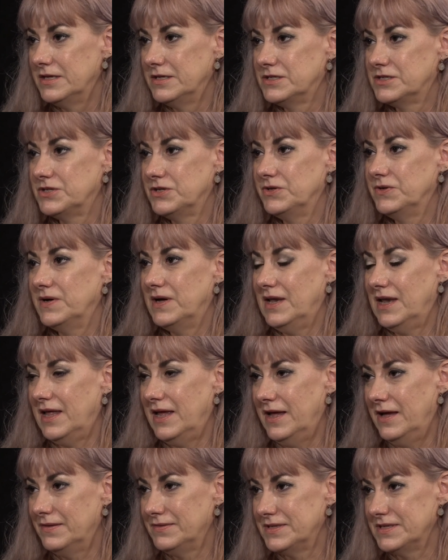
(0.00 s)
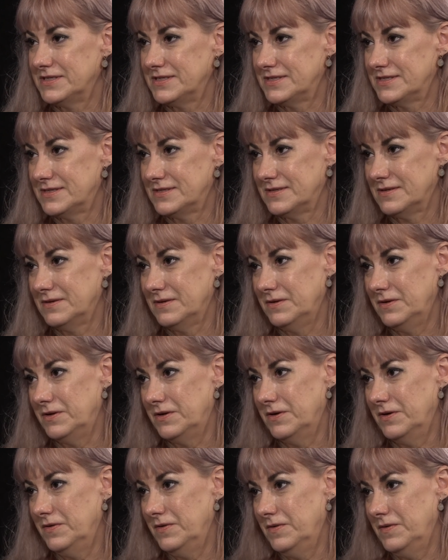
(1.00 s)
to allow this, you
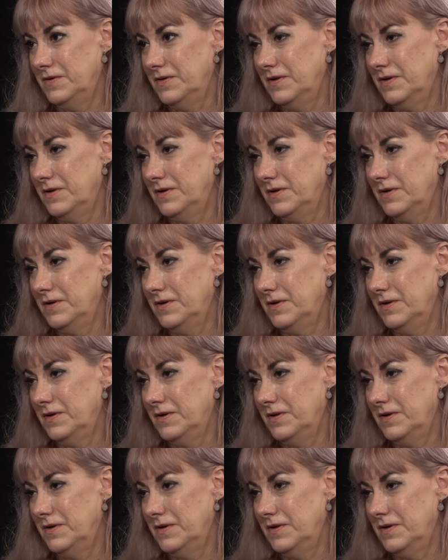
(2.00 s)
know,